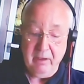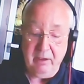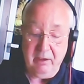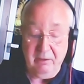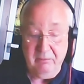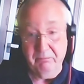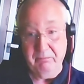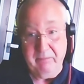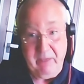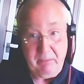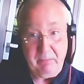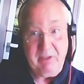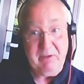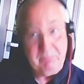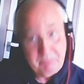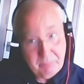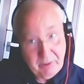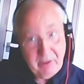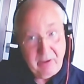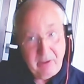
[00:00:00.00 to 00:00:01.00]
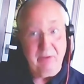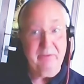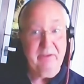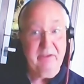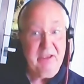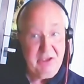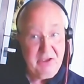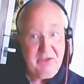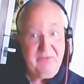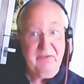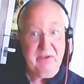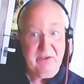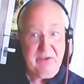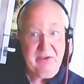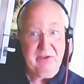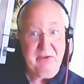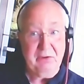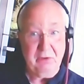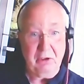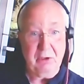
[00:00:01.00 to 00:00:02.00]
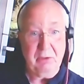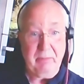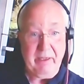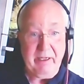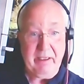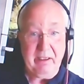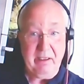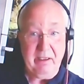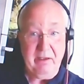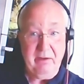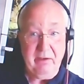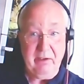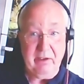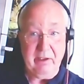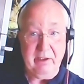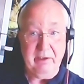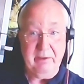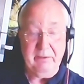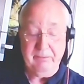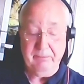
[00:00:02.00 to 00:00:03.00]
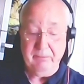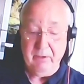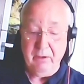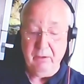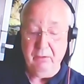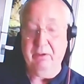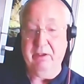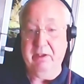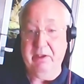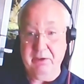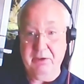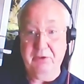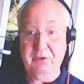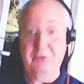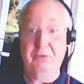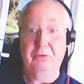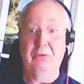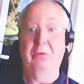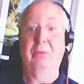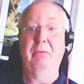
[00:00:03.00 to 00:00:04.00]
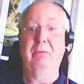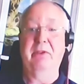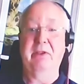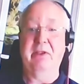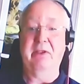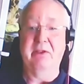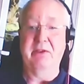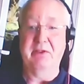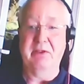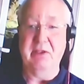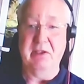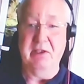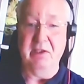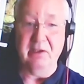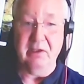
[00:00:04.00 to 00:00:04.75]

Maybe even part of you just feels stuck back in there, or gets traumatized easily.